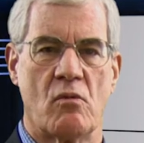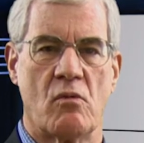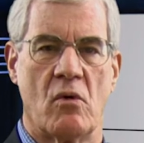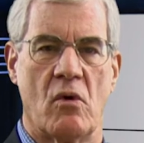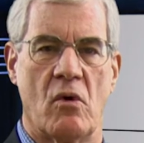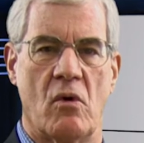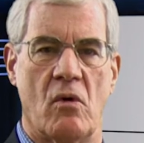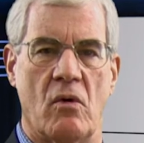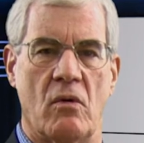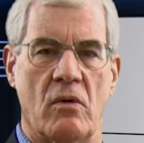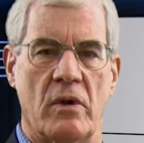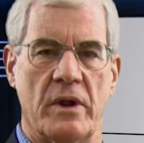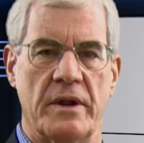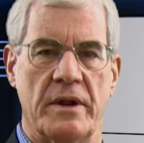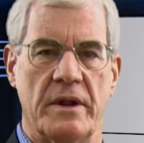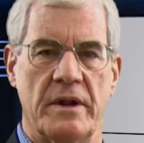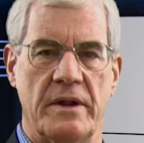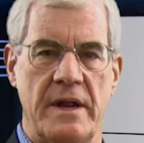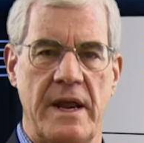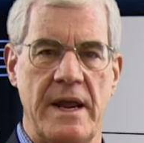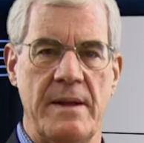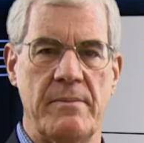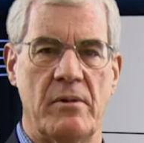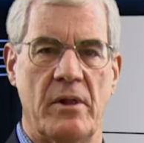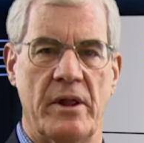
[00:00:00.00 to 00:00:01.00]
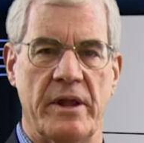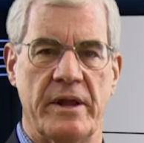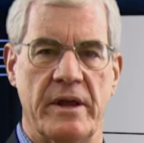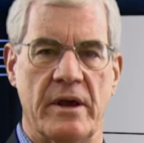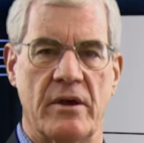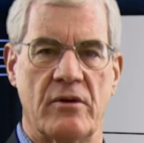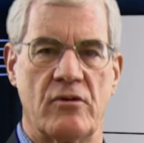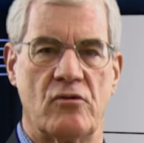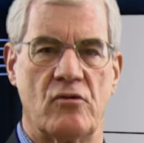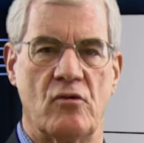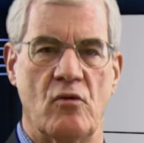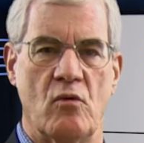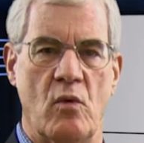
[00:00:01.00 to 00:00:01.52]
role in enabling
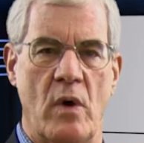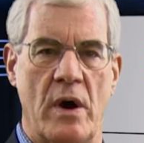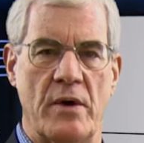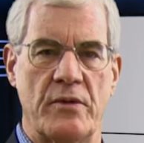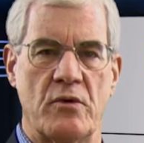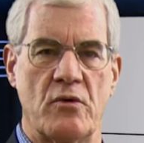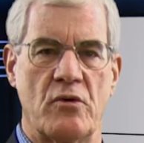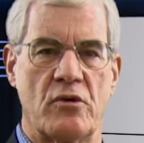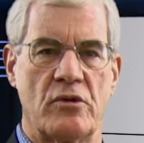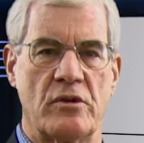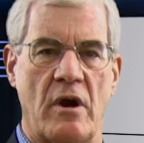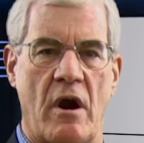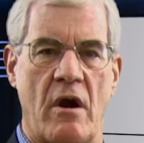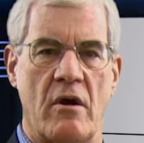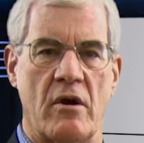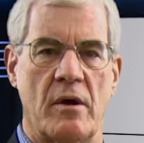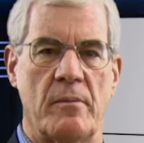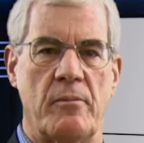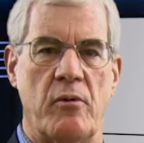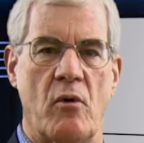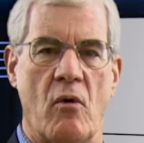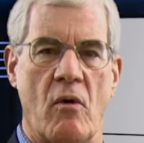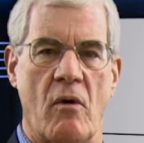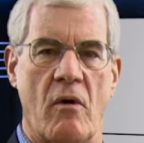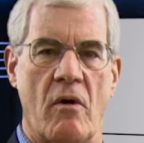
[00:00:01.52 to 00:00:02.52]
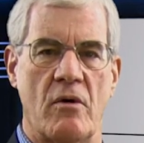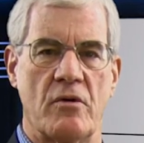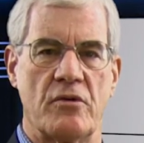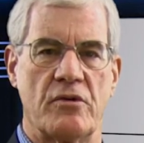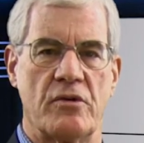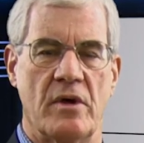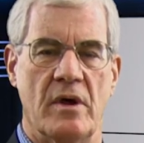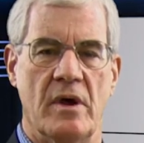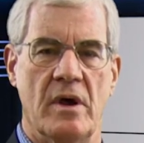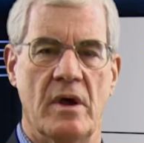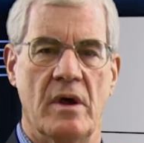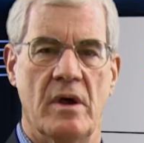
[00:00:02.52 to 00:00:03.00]
us to weather startup horrors,